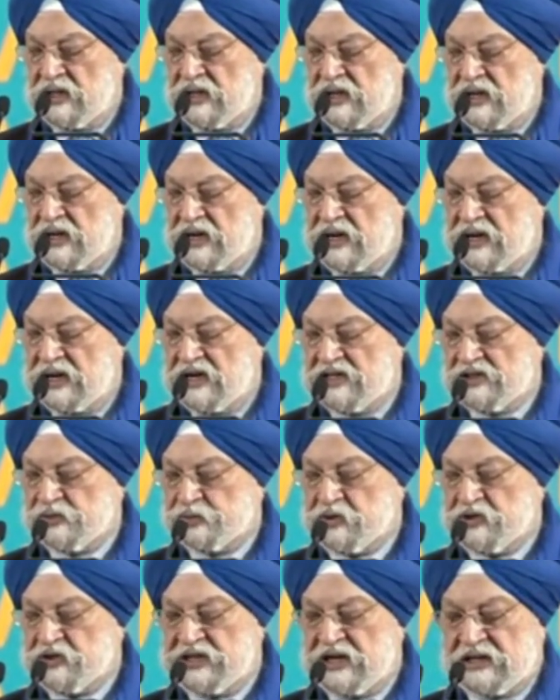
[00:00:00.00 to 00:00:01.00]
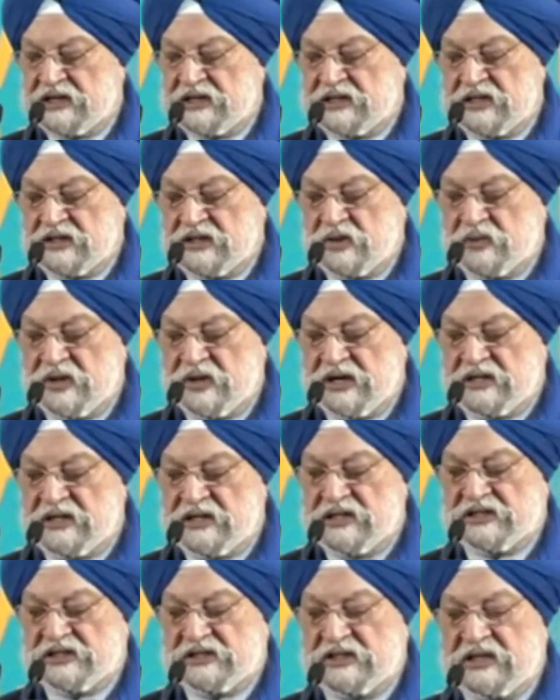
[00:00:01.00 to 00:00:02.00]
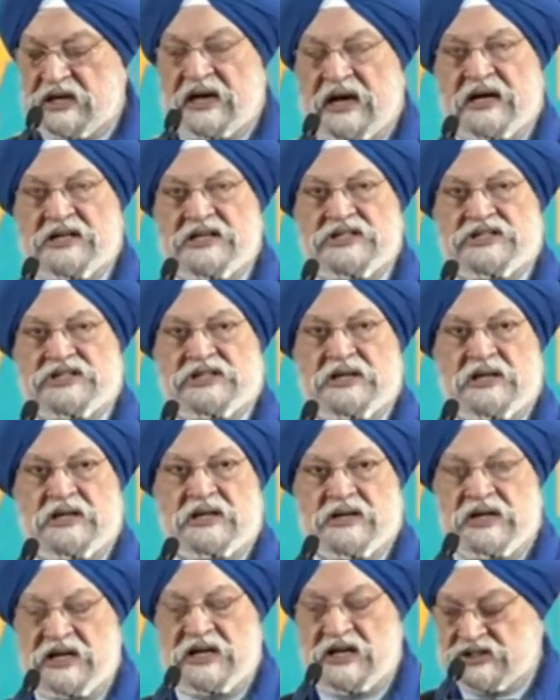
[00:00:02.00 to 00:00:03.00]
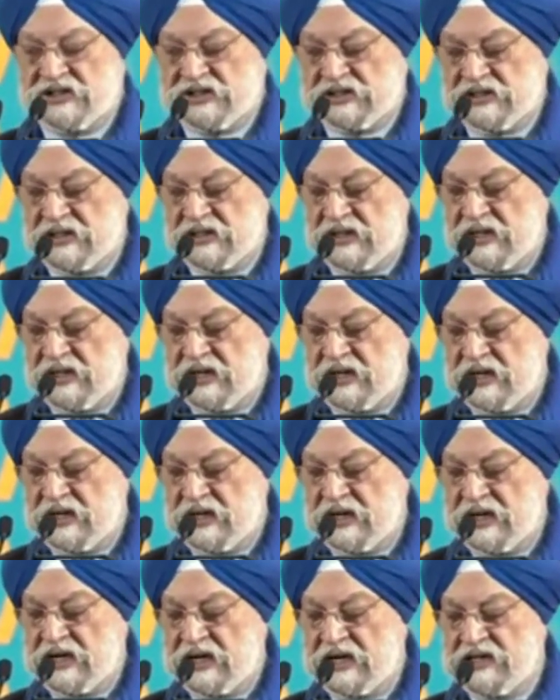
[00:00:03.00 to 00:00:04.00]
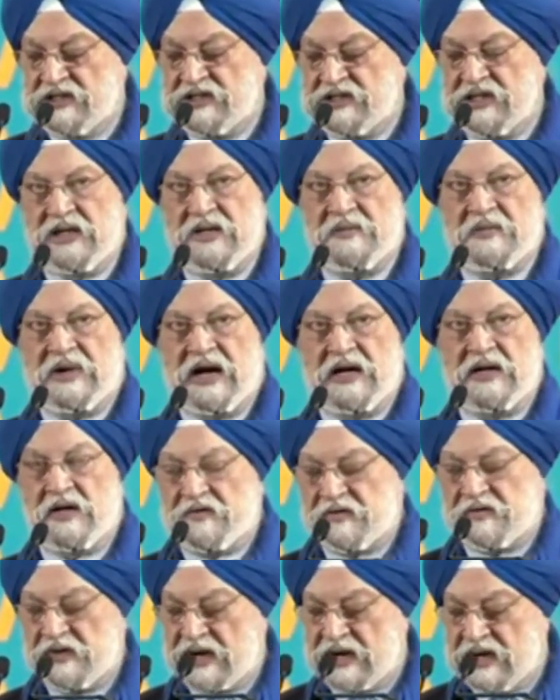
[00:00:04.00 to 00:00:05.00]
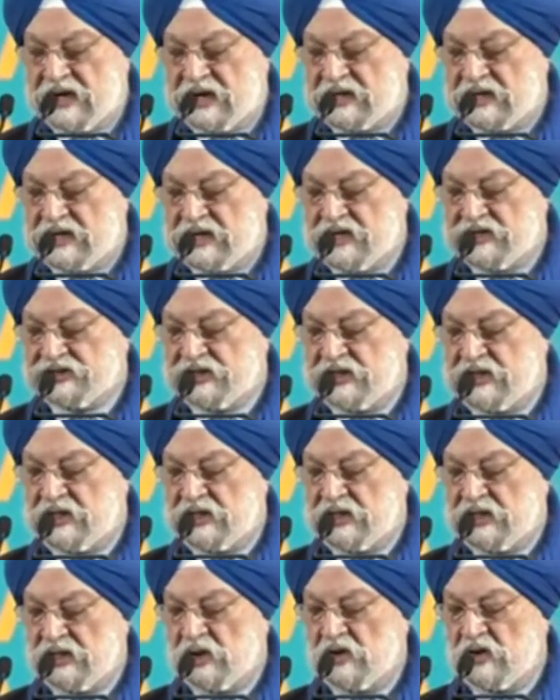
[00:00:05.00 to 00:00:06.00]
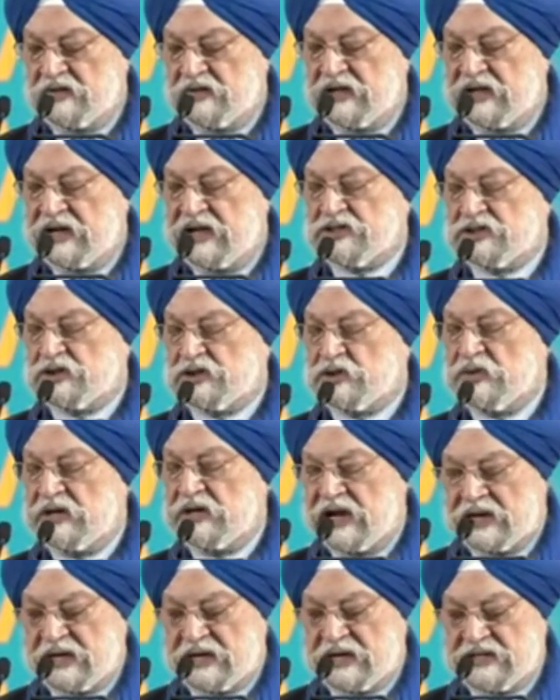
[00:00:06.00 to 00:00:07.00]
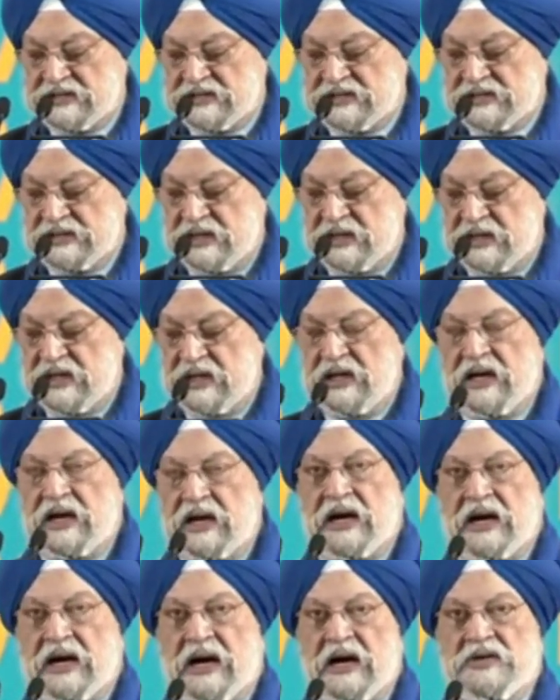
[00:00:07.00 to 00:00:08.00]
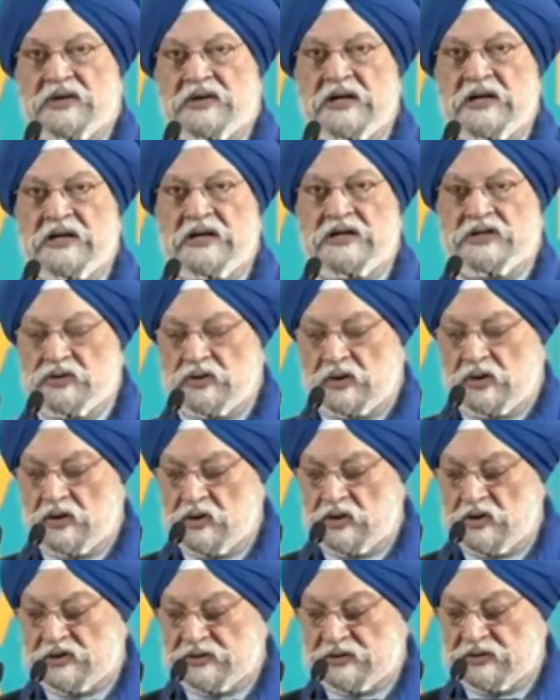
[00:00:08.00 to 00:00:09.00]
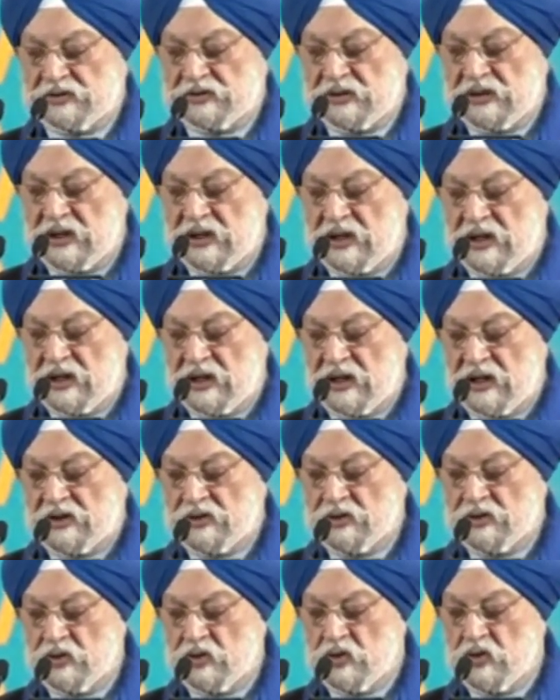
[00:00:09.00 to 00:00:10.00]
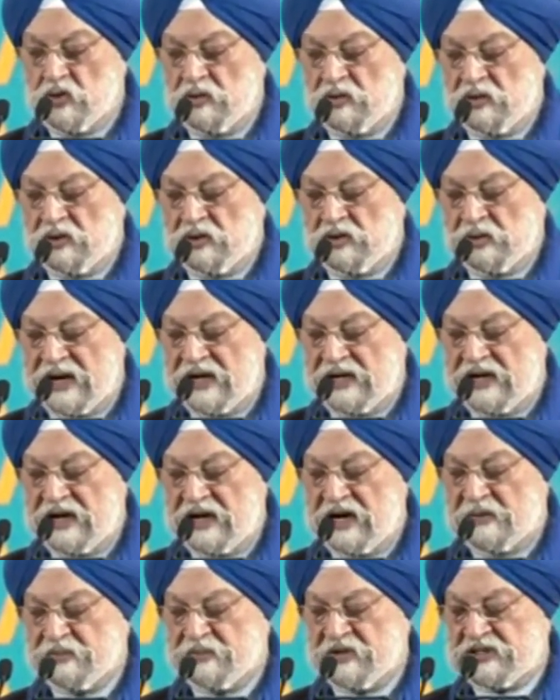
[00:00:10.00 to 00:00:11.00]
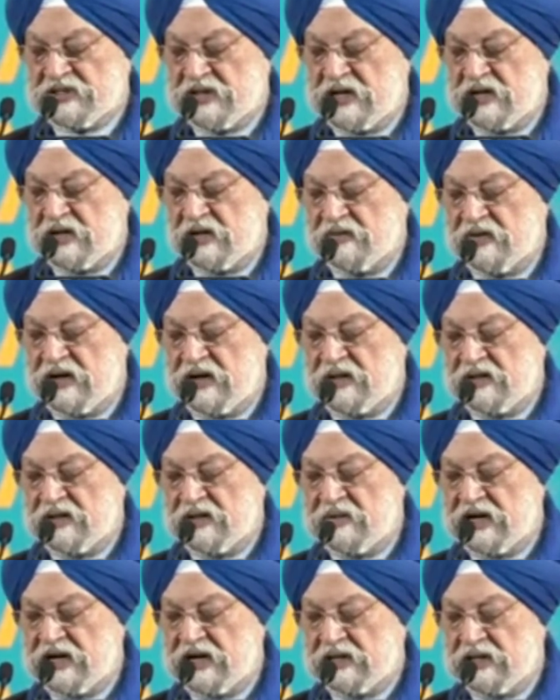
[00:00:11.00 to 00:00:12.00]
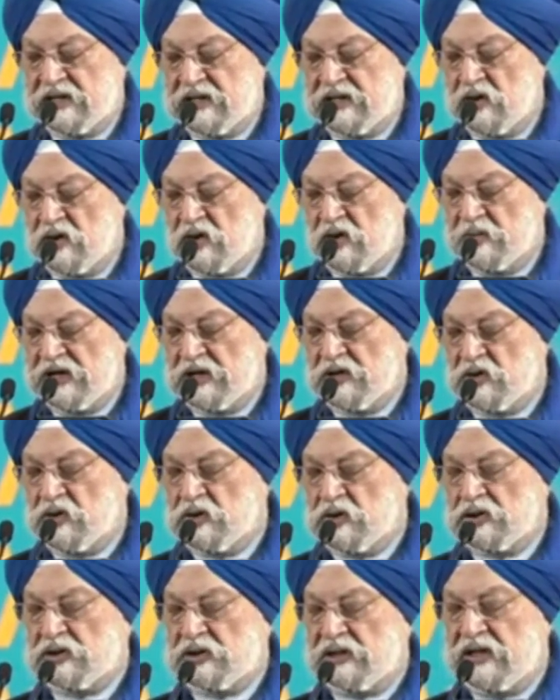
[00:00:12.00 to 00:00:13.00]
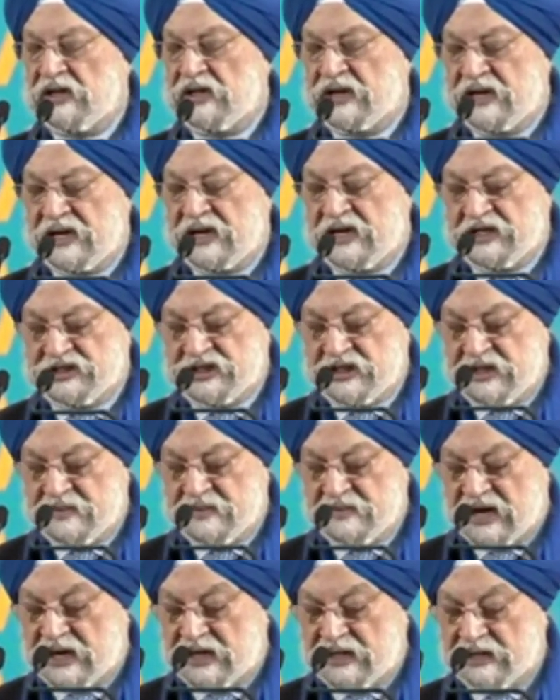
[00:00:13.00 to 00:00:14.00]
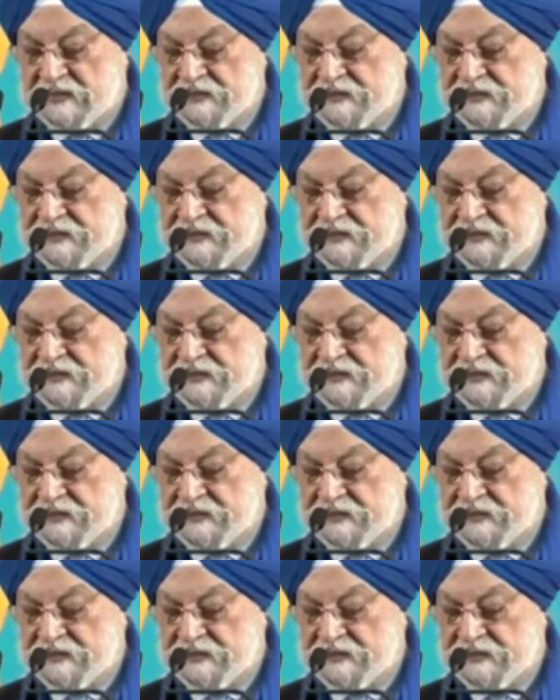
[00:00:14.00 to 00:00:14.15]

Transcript: India is projected to witness the largest increase in energy demand of any country over the next 2 decades, accounting to close to 28% of incremental global growth in energy demand.